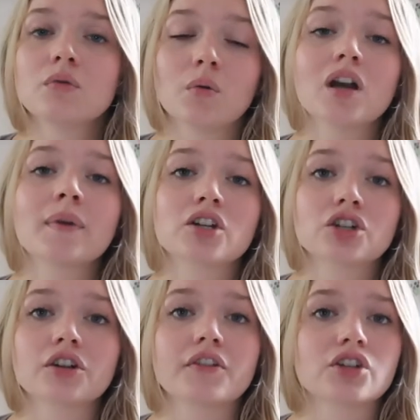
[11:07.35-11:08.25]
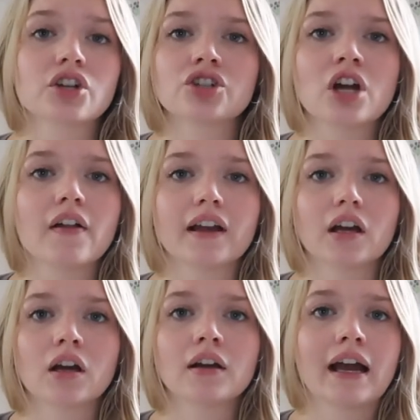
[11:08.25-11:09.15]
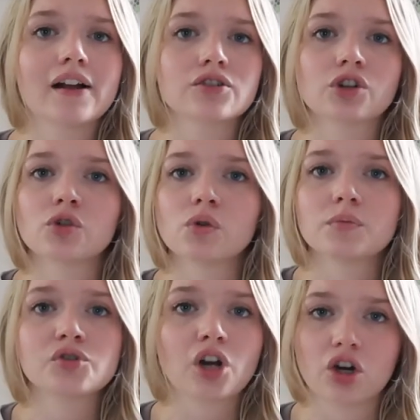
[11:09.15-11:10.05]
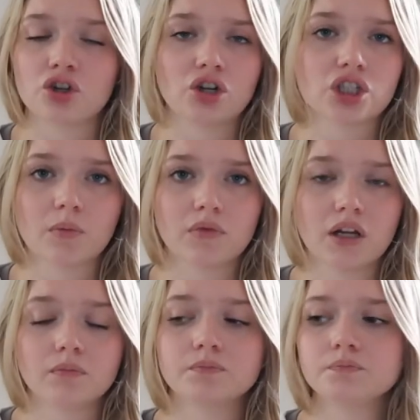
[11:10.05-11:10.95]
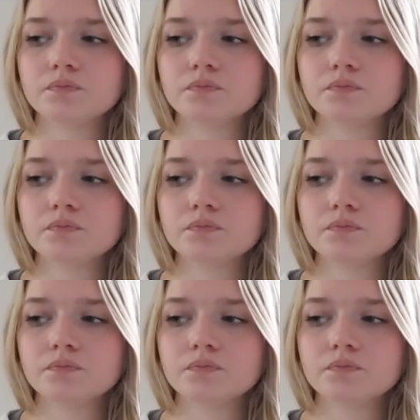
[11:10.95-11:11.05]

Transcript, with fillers: we wanna make sure that there's not like a gastro obstruction or something.